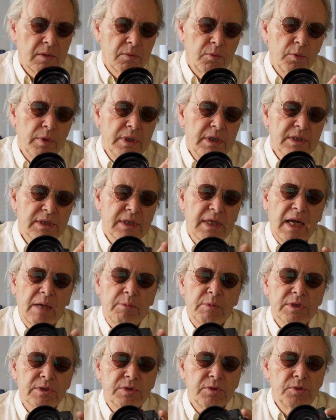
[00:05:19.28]
With these
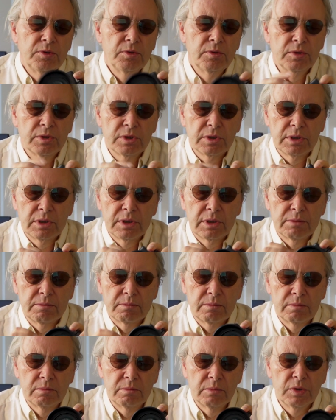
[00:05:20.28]
cameras you use
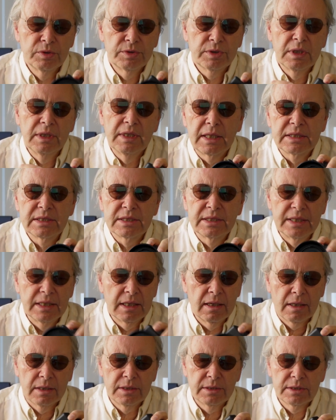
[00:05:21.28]
mostly SD
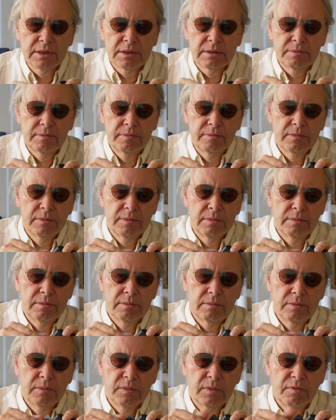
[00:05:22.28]
cards,
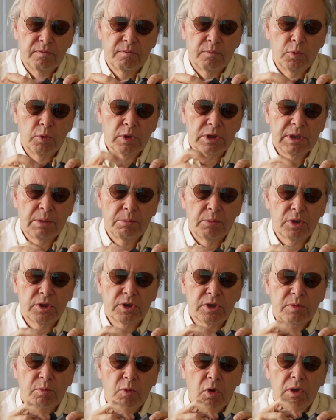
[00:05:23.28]
which are much
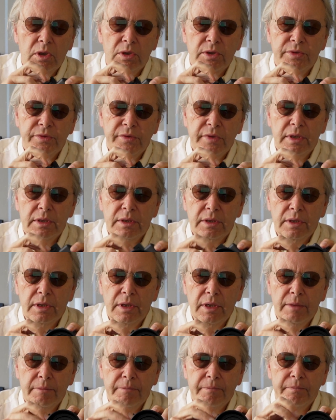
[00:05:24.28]
smaller
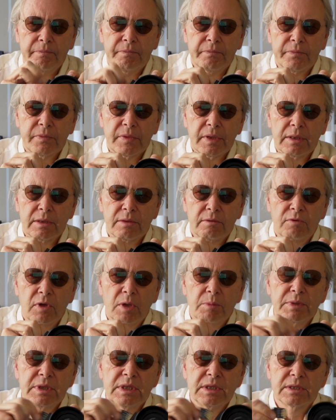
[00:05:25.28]
than
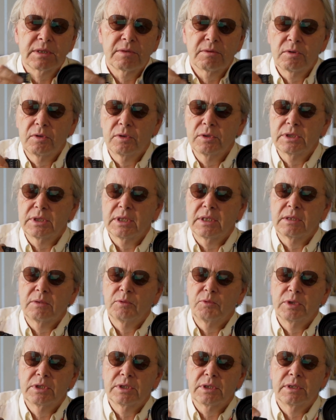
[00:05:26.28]
floppy disk, of course, and
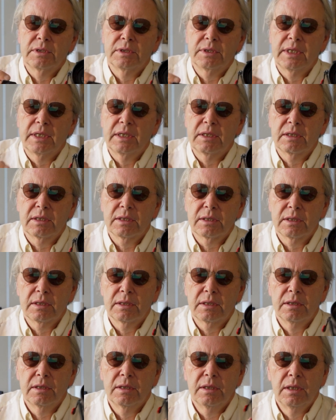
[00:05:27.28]
which can take
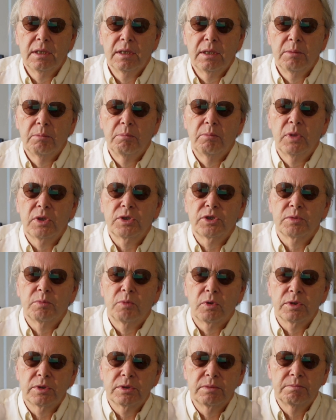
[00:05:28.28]
much
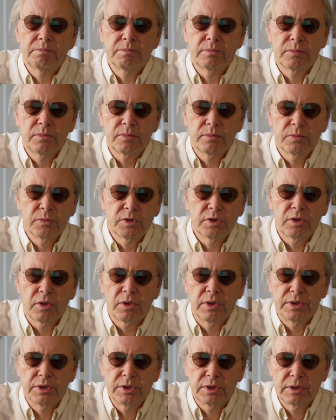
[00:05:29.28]
more
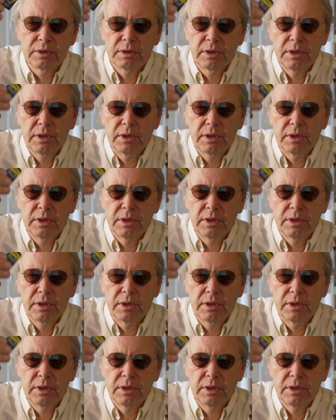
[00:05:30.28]
storage.